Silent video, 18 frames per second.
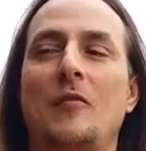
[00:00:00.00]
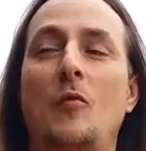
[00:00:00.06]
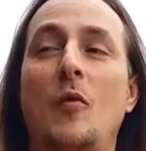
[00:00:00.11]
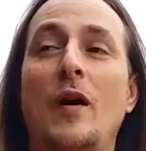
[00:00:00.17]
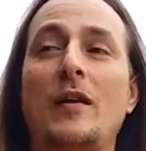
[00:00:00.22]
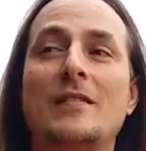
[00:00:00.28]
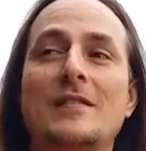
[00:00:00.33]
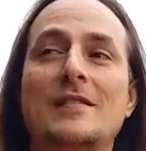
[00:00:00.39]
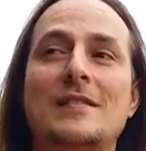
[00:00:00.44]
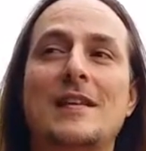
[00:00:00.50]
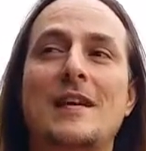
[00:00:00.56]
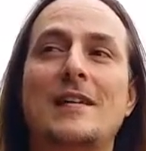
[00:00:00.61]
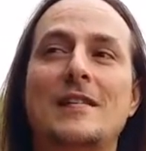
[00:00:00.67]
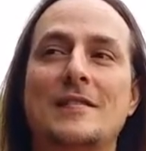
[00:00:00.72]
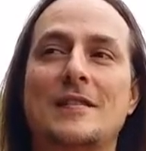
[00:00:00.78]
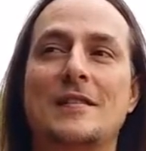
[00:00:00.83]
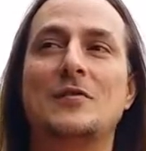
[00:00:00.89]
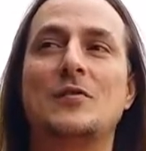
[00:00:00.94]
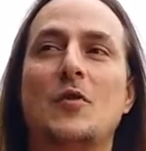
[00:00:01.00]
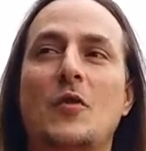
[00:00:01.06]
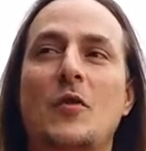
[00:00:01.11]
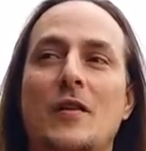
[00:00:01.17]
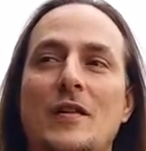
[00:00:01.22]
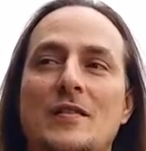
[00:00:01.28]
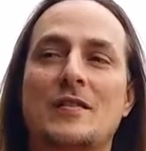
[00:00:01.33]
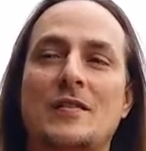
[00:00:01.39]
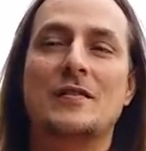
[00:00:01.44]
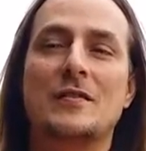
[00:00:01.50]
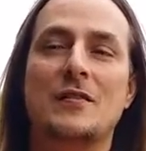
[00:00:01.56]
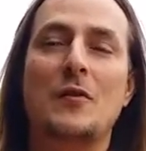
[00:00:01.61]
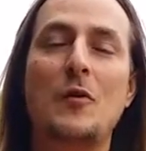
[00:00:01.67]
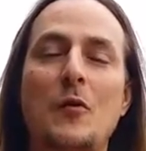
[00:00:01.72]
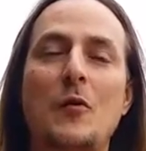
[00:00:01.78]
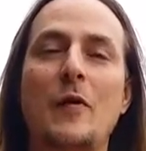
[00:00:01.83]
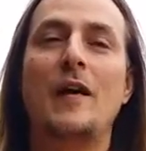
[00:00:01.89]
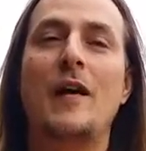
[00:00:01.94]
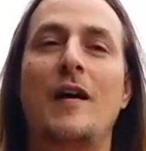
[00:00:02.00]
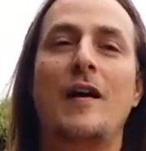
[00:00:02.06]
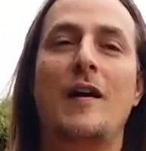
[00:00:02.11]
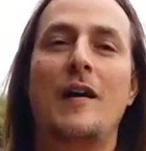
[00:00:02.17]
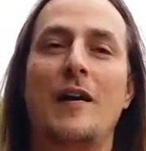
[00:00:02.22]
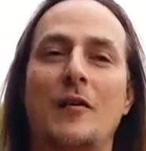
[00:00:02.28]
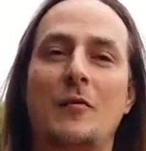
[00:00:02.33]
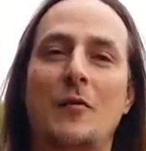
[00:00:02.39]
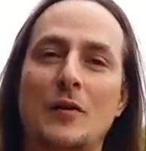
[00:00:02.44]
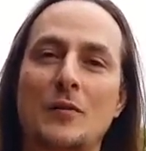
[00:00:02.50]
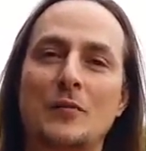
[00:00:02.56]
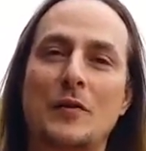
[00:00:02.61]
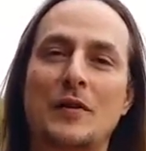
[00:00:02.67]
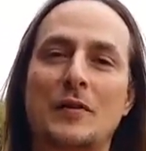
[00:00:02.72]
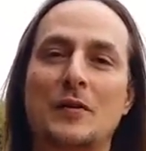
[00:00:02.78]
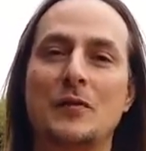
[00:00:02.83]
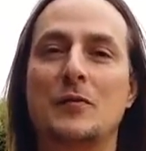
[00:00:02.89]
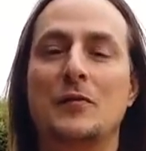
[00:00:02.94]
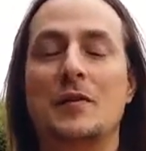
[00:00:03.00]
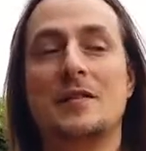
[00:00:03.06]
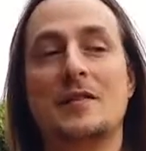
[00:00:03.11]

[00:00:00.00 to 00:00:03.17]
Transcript: when the sun is in Taurus, who we are and what we do